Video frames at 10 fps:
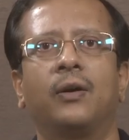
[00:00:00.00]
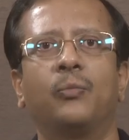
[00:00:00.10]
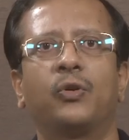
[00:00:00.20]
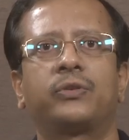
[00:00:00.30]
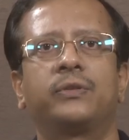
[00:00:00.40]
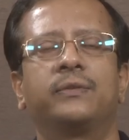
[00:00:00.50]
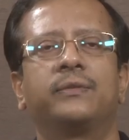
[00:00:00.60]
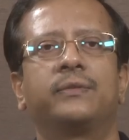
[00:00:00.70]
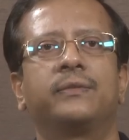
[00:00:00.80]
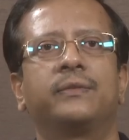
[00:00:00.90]
almost
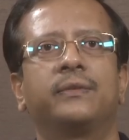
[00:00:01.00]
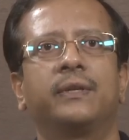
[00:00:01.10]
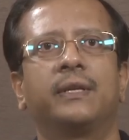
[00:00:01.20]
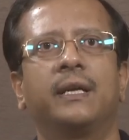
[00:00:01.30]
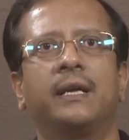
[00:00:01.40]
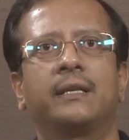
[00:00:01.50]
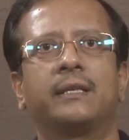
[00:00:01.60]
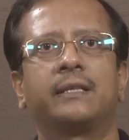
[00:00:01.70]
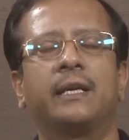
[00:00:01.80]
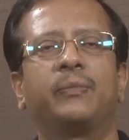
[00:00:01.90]
at
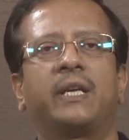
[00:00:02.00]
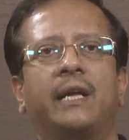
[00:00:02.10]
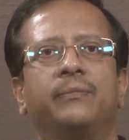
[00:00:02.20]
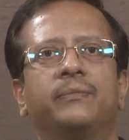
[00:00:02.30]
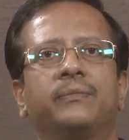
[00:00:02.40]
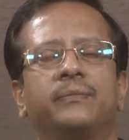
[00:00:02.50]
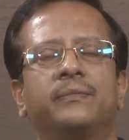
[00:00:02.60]
the same time